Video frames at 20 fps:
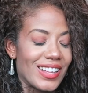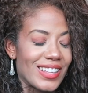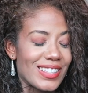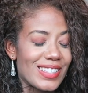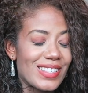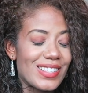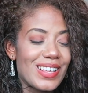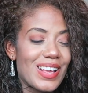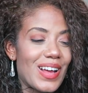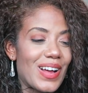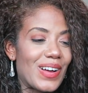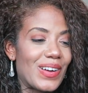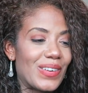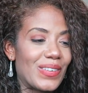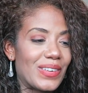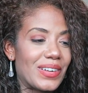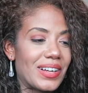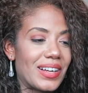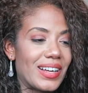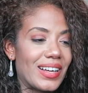
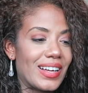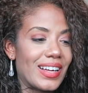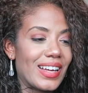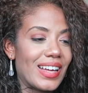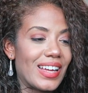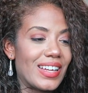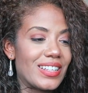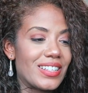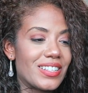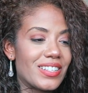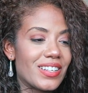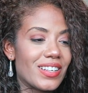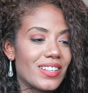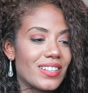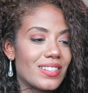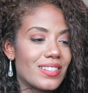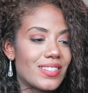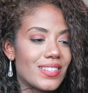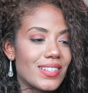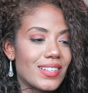So it's
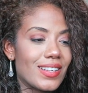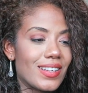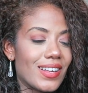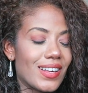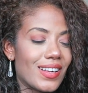just